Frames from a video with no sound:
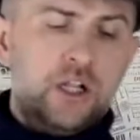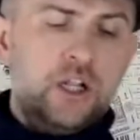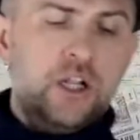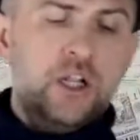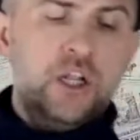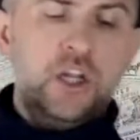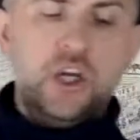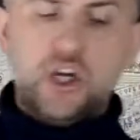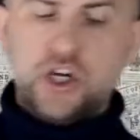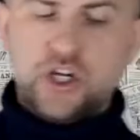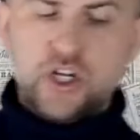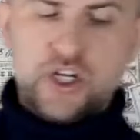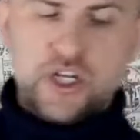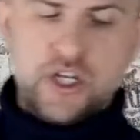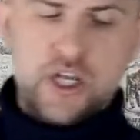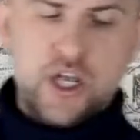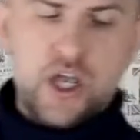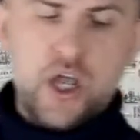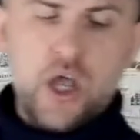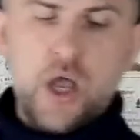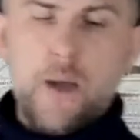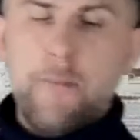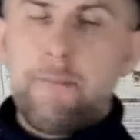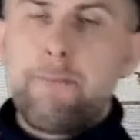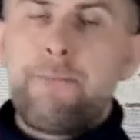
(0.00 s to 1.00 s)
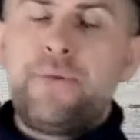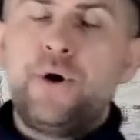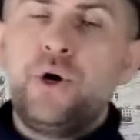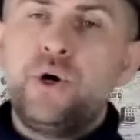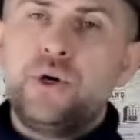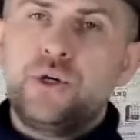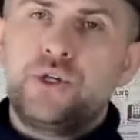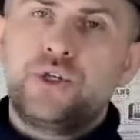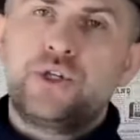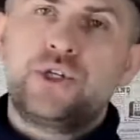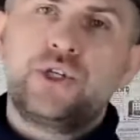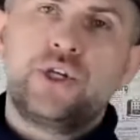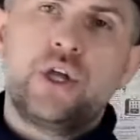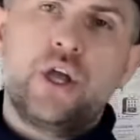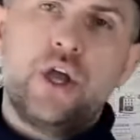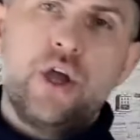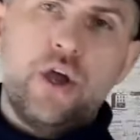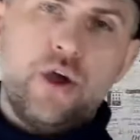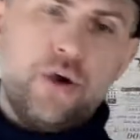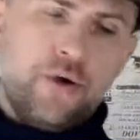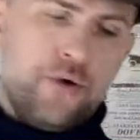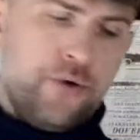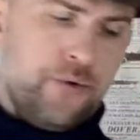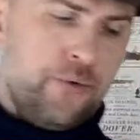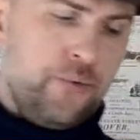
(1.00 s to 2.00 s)
look, push,
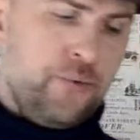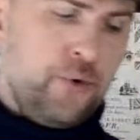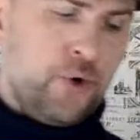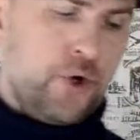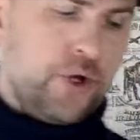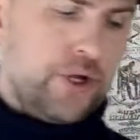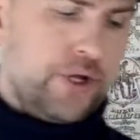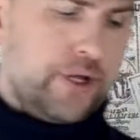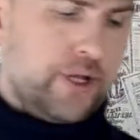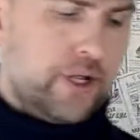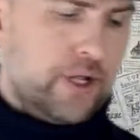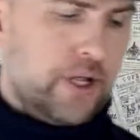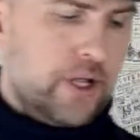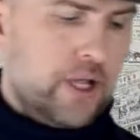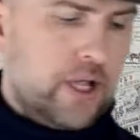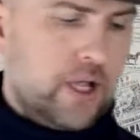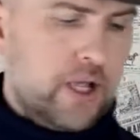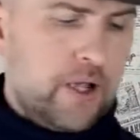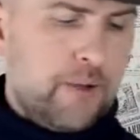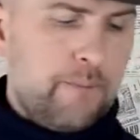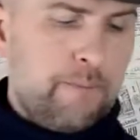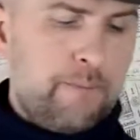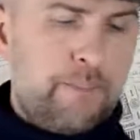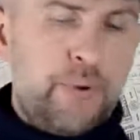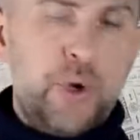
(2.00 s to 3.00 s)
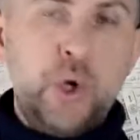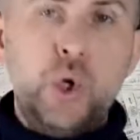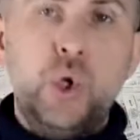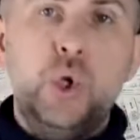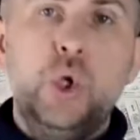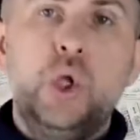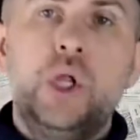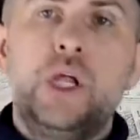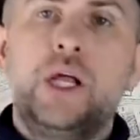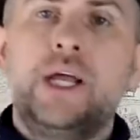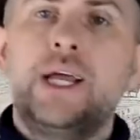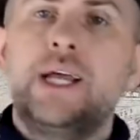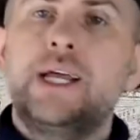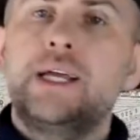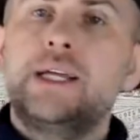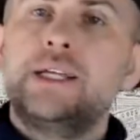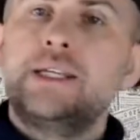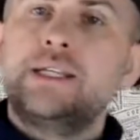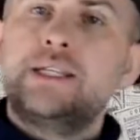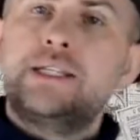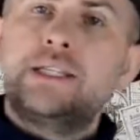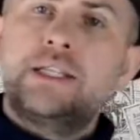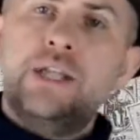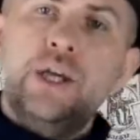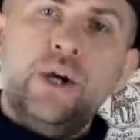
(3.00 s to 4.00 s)
wood, pull,
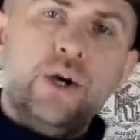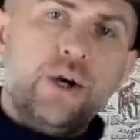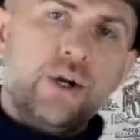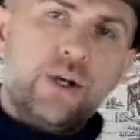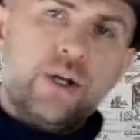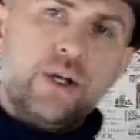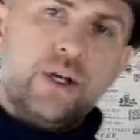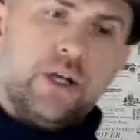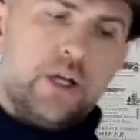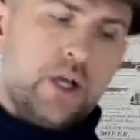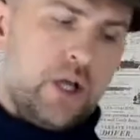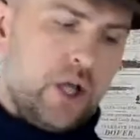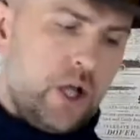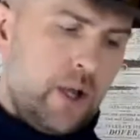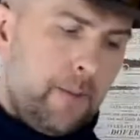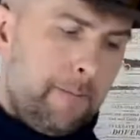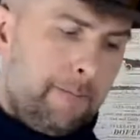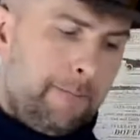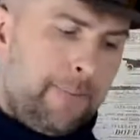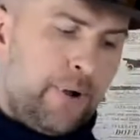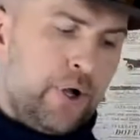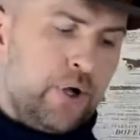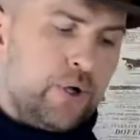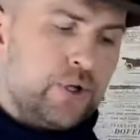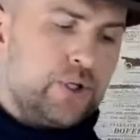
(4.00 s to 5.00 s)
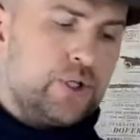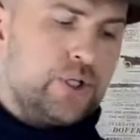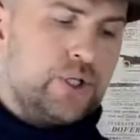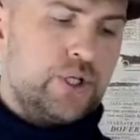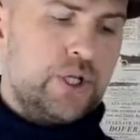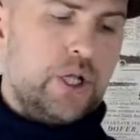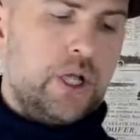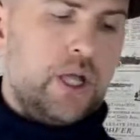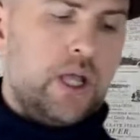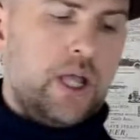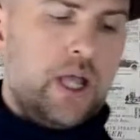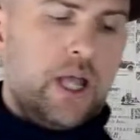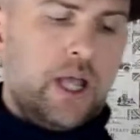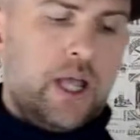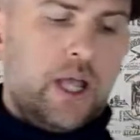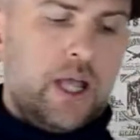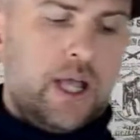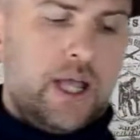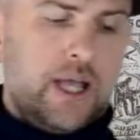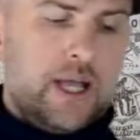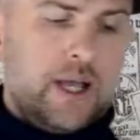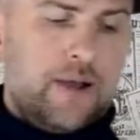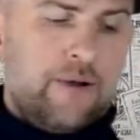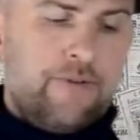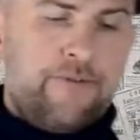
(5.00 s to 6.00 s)
took, push,
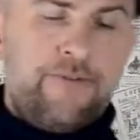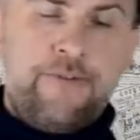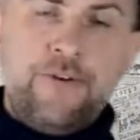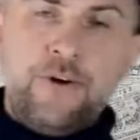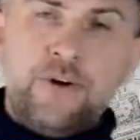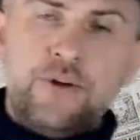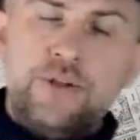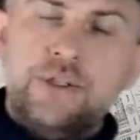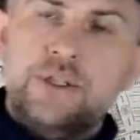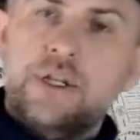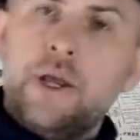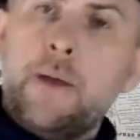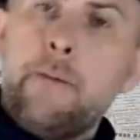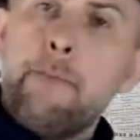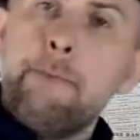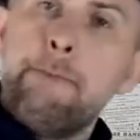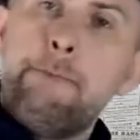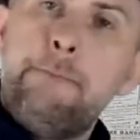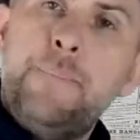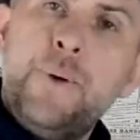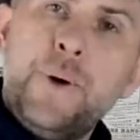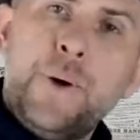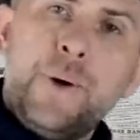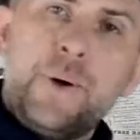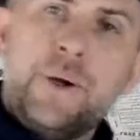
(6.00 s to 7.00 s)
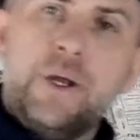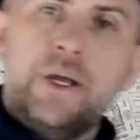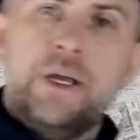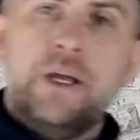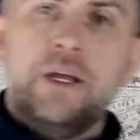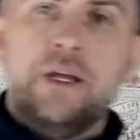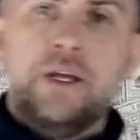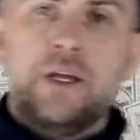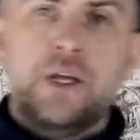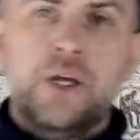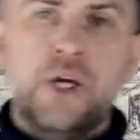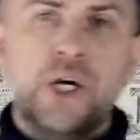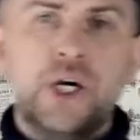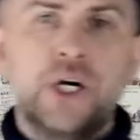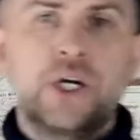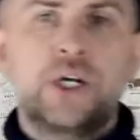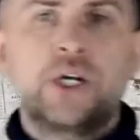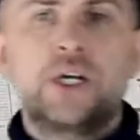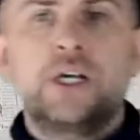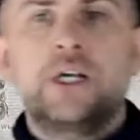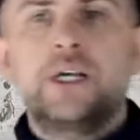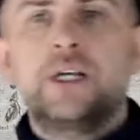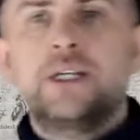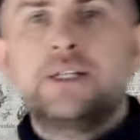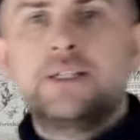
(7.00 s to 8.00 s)
foot, book,
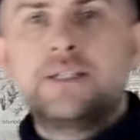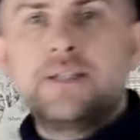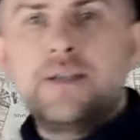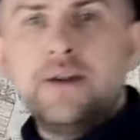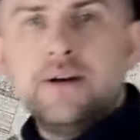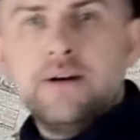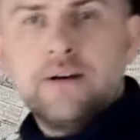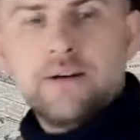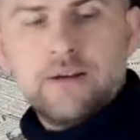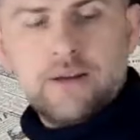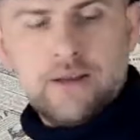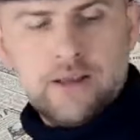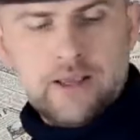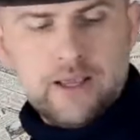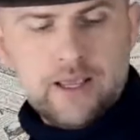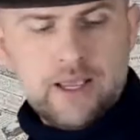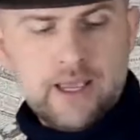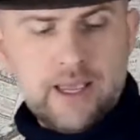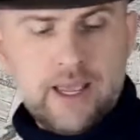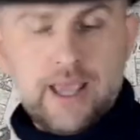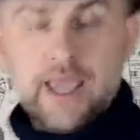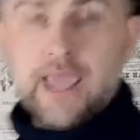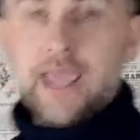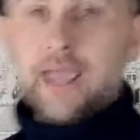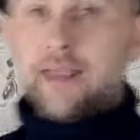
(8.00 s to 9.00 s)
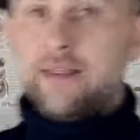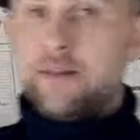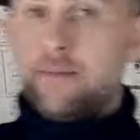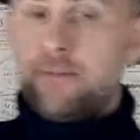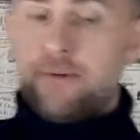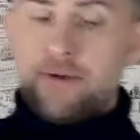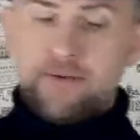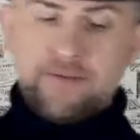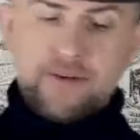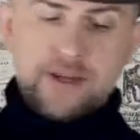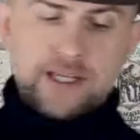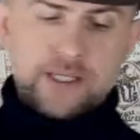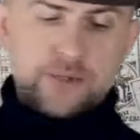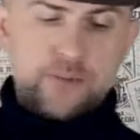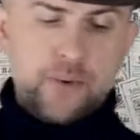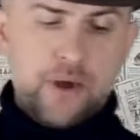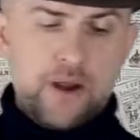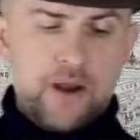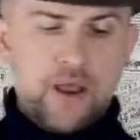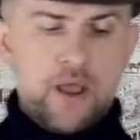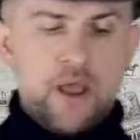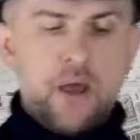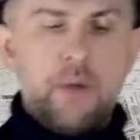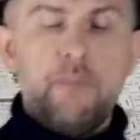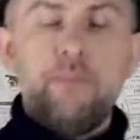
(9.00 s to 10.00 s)
cook, took, and the previous
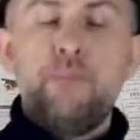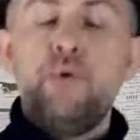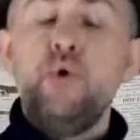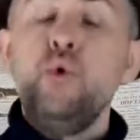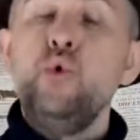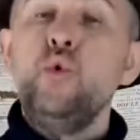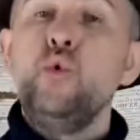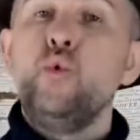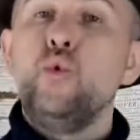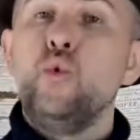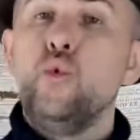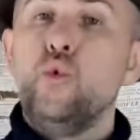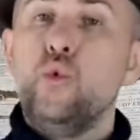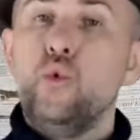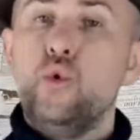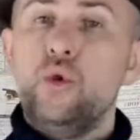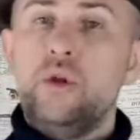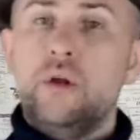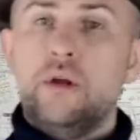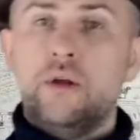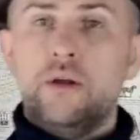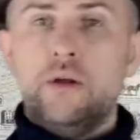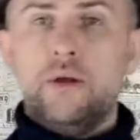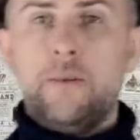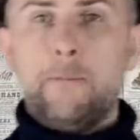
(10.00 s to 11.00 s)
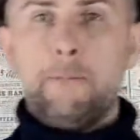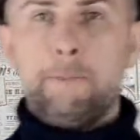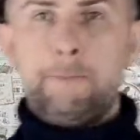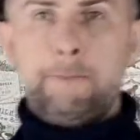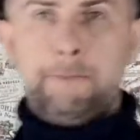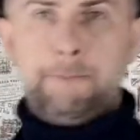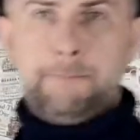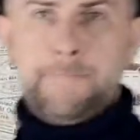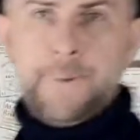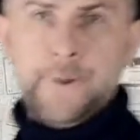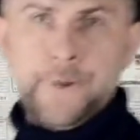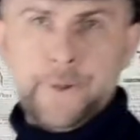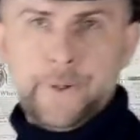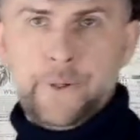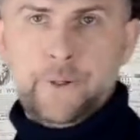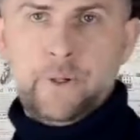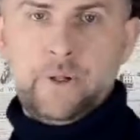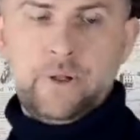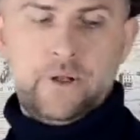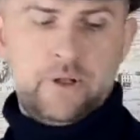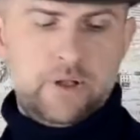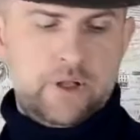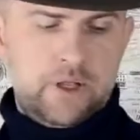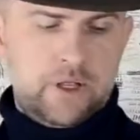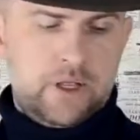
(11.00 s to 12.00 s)
one, pool,
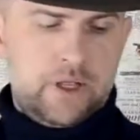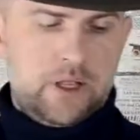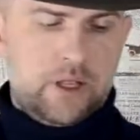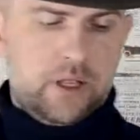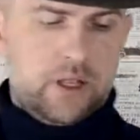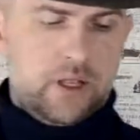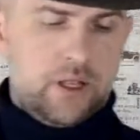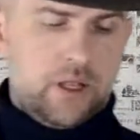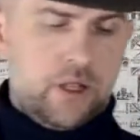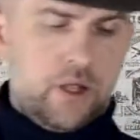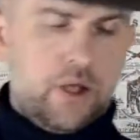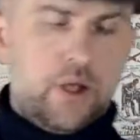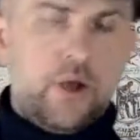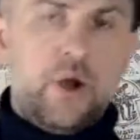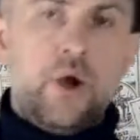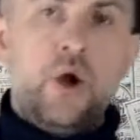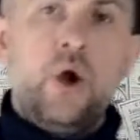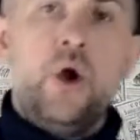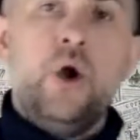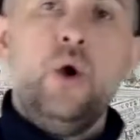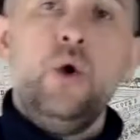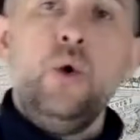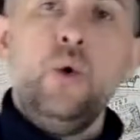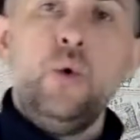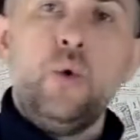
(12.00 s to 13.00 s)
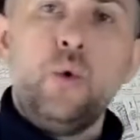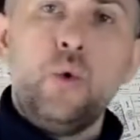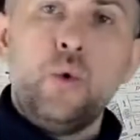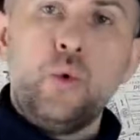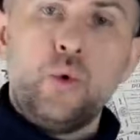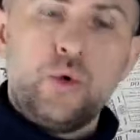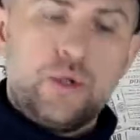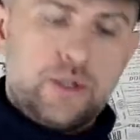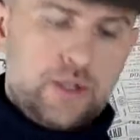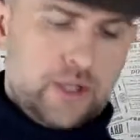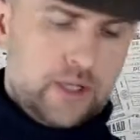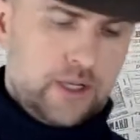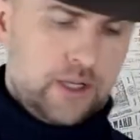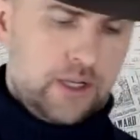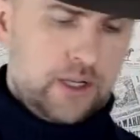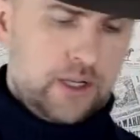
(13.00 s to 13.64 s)
pull, hoot,